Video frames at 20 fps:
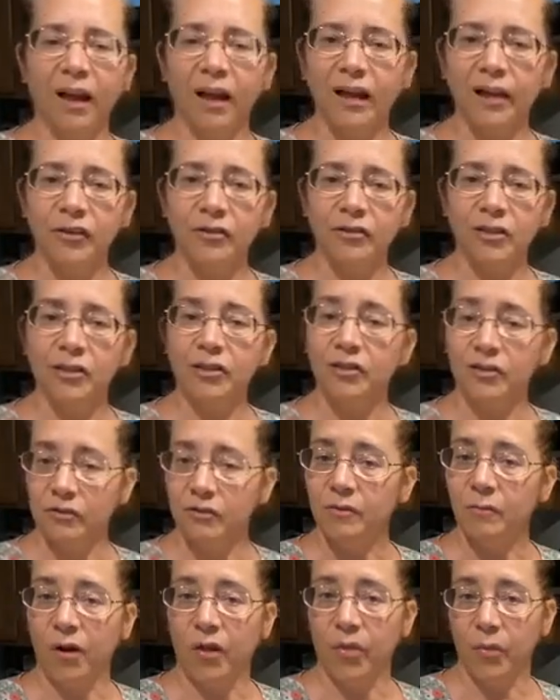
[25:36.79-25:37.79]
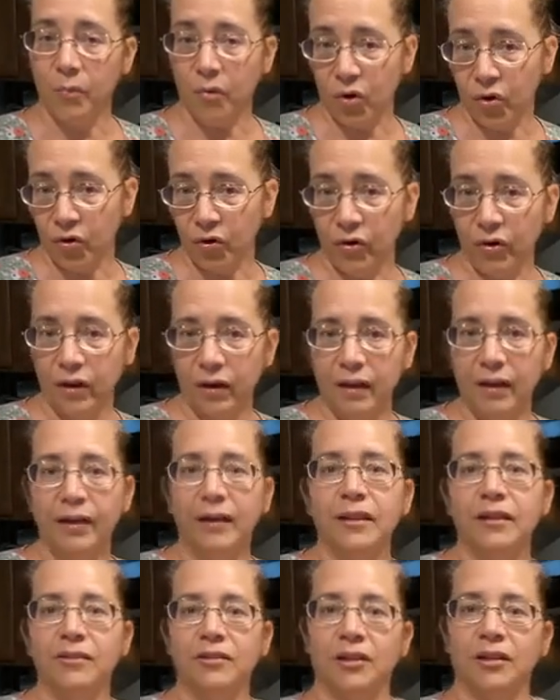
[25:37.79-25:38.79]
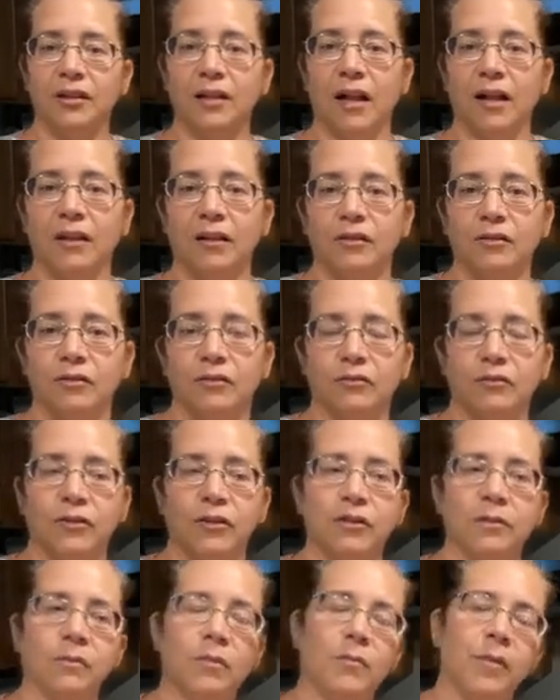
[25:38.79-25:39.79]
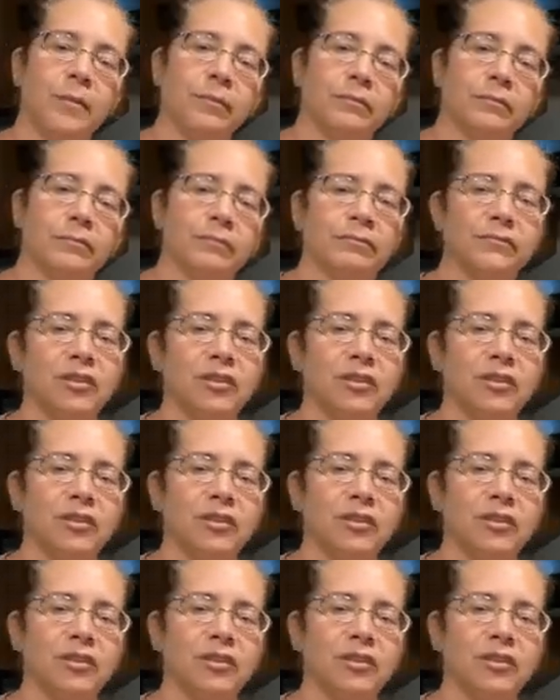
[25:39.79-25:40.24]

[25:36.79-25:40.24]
I usually do them on the burner, just kind of crisp them up.